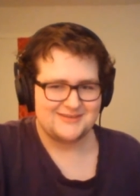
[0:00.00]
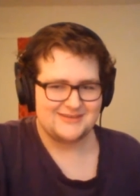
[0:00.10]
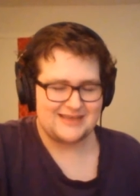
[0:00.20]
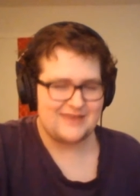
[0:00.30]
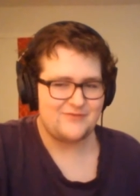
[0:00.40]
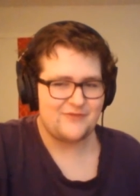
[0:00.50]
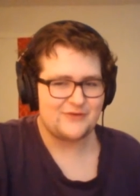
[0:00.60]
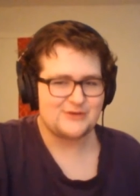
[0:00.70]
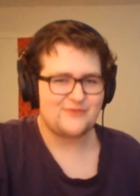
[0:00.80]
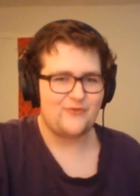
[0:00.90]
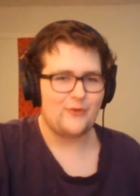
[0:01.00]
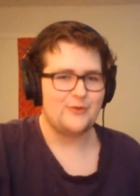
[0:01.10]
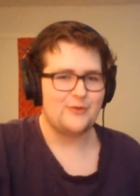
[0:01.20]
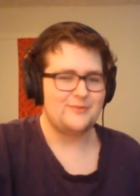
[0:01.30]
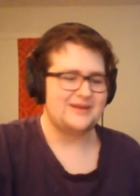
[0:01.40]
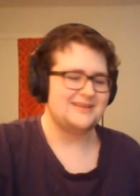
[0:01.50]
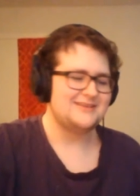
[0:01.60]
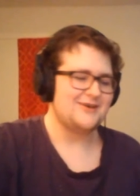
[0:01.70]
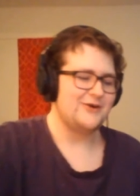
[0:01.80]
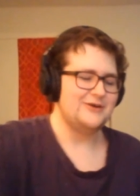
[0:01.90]
Like, if the first 4 minutes
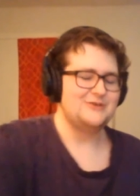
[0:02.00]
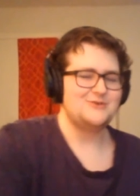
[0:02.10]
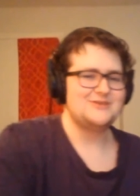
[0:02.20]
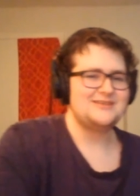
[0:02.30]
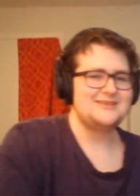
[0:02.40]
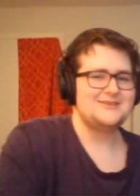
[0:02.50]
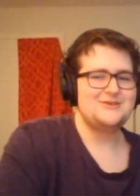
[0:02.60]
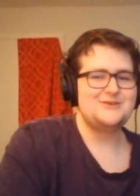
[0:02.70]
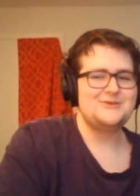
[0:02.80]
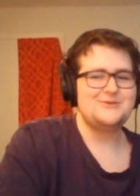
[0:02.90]
are interesting to you,